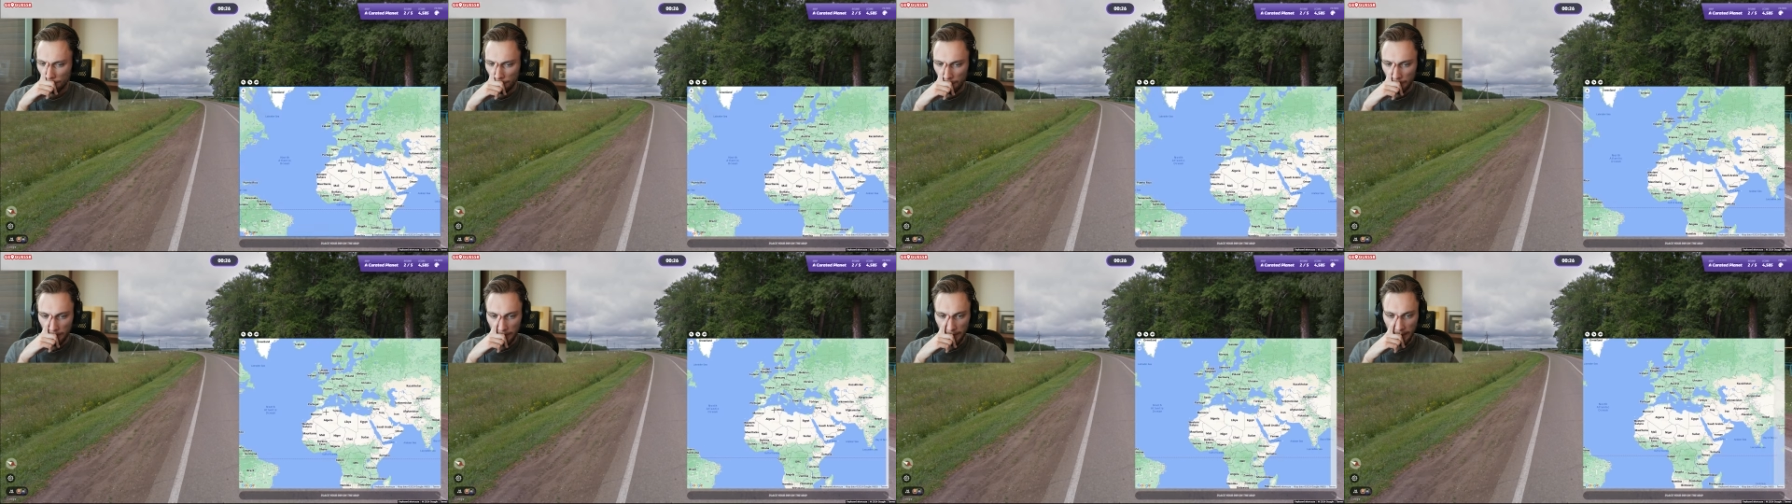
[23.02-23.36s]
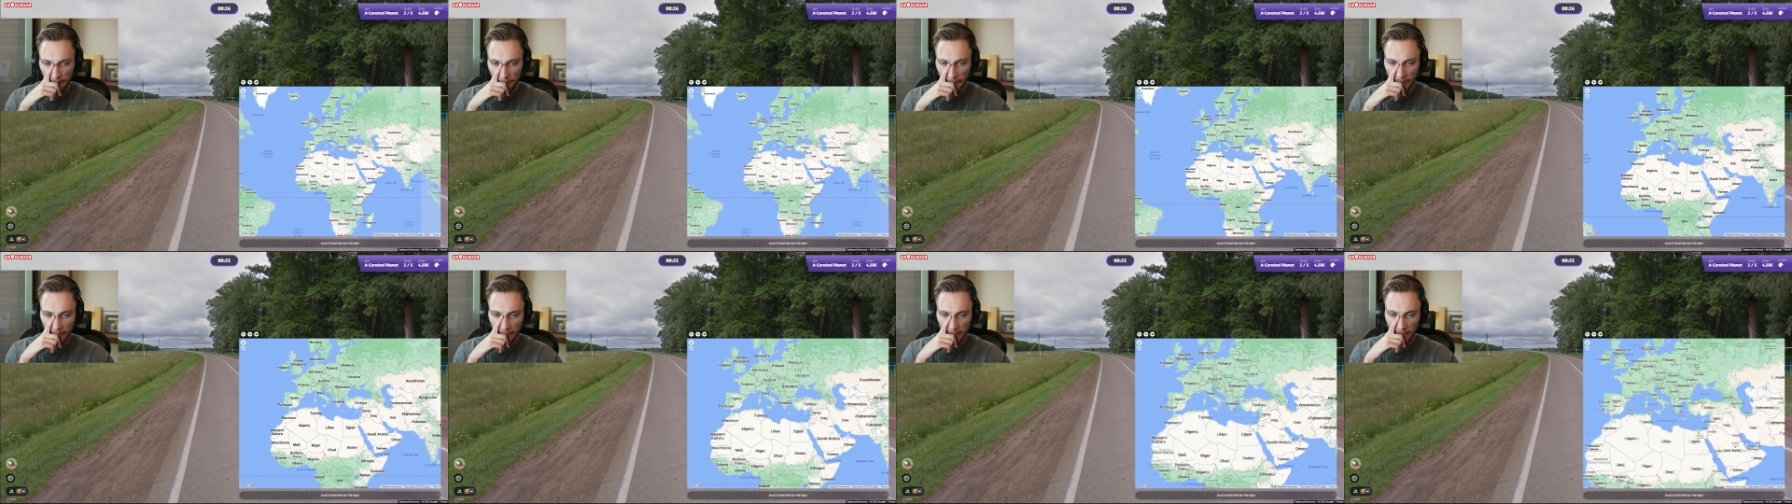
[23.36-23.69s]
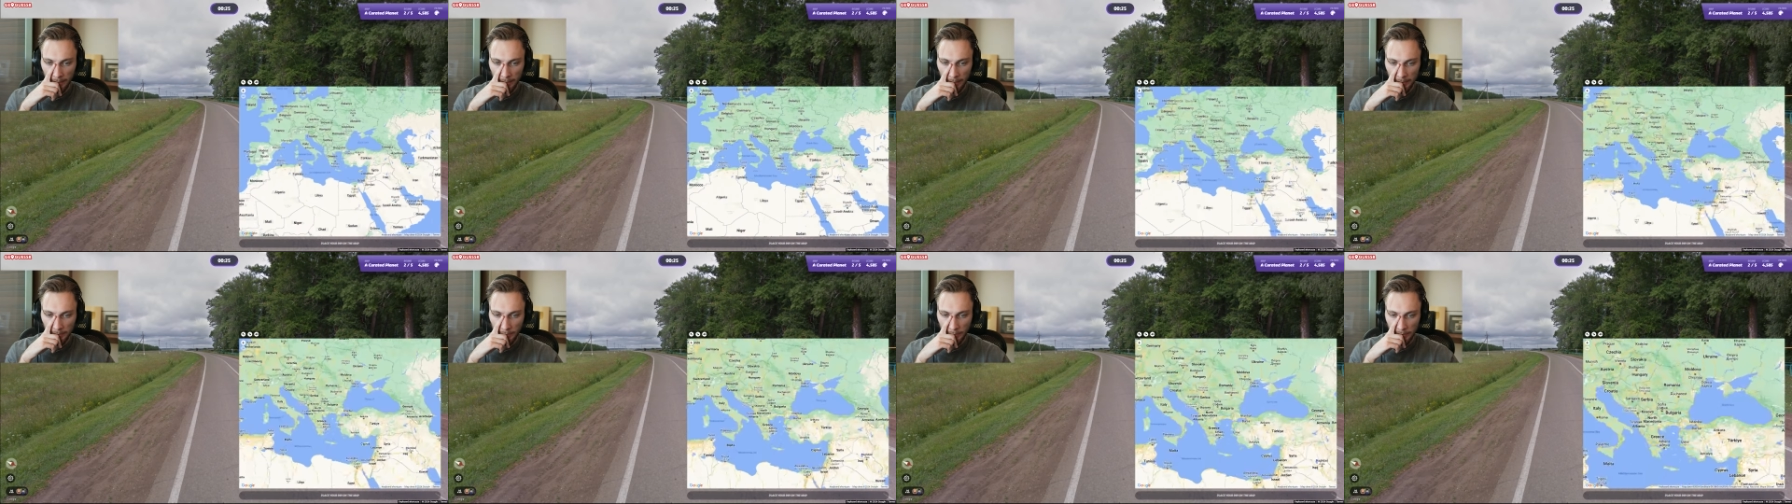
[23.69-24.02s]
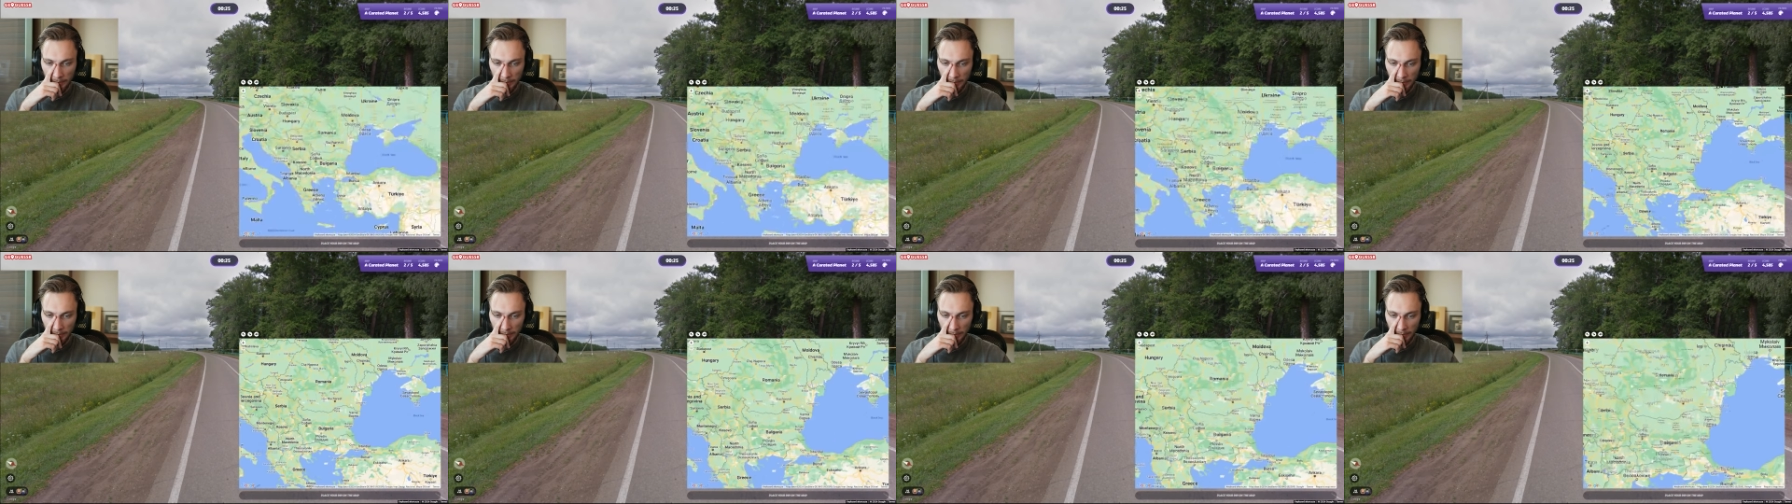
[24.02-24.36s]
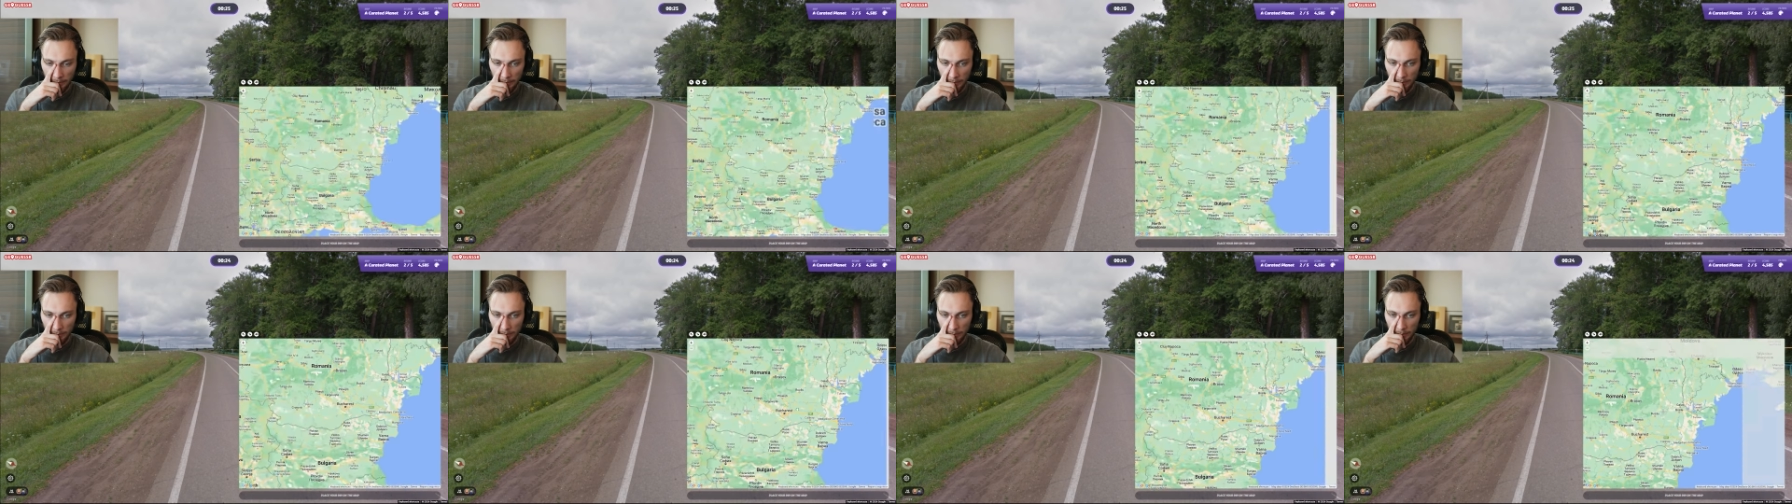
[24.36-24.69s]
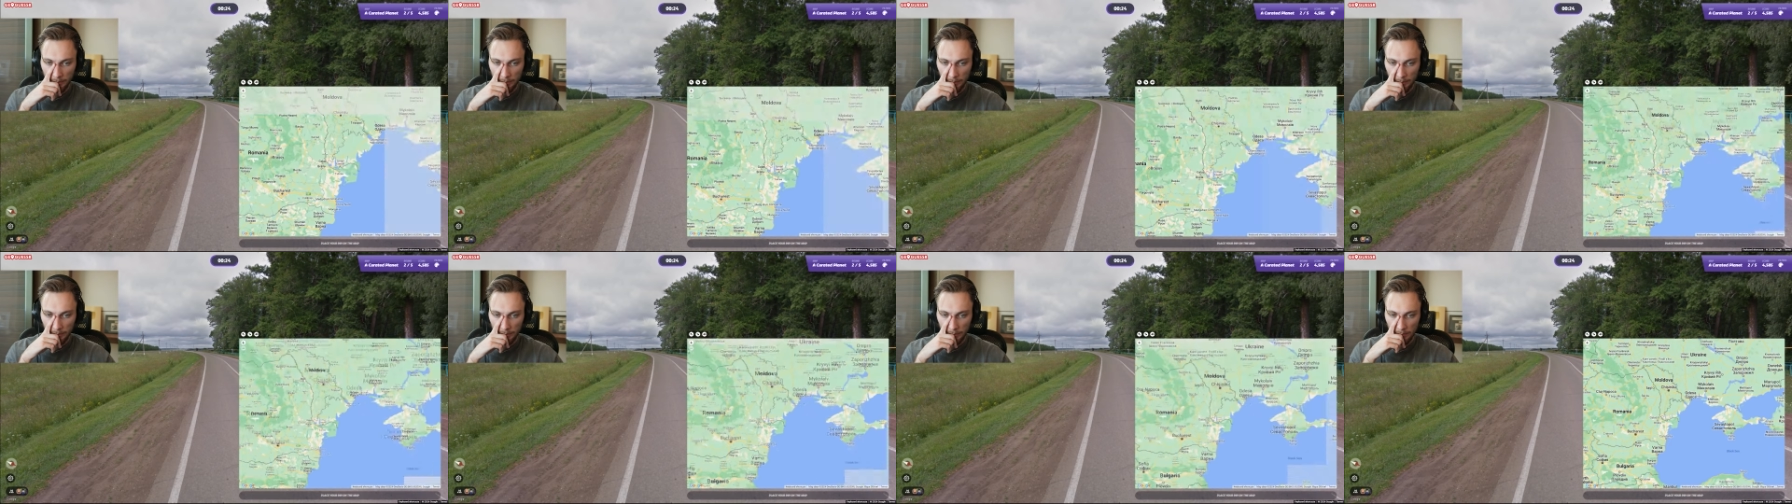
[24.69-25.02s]
I immediately thought it was, uh,
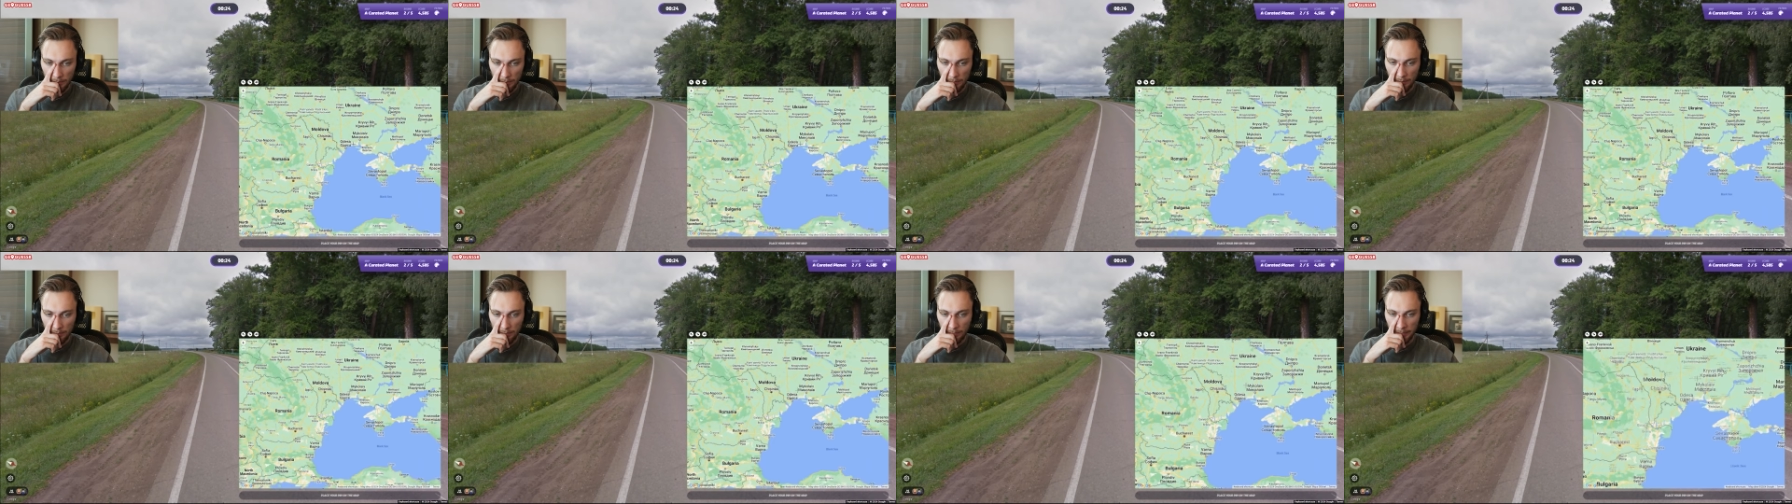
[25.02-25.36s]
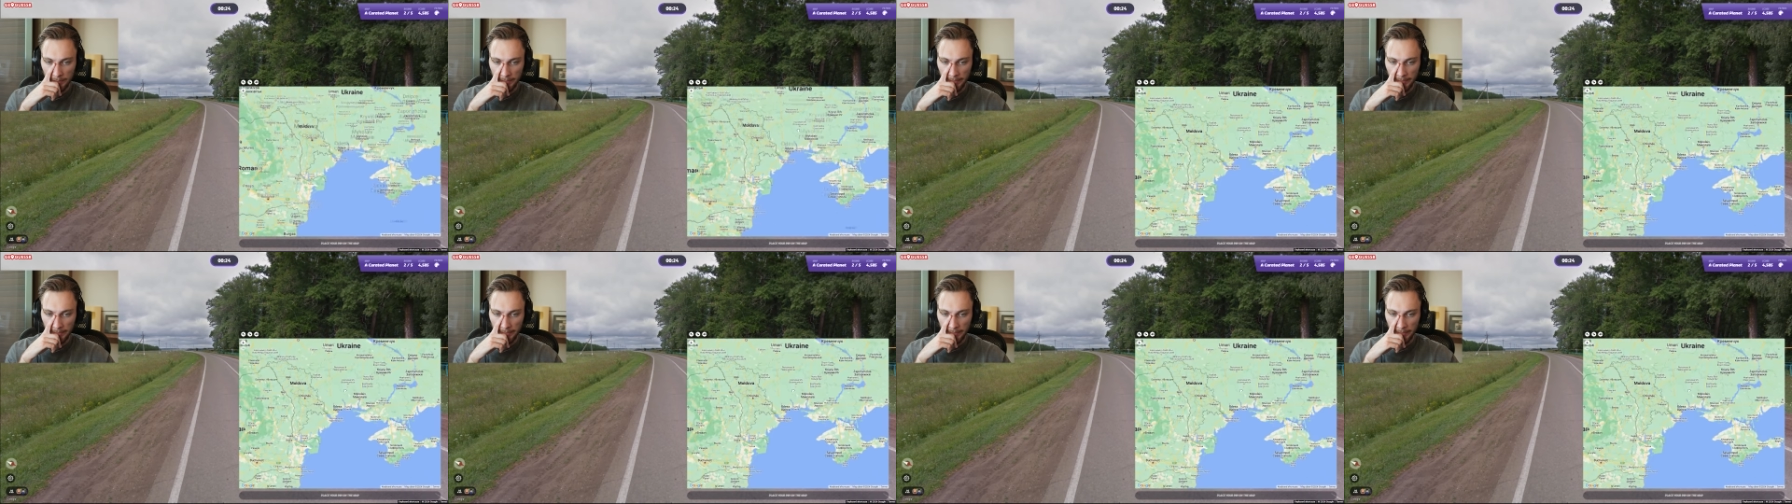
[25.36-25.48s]
like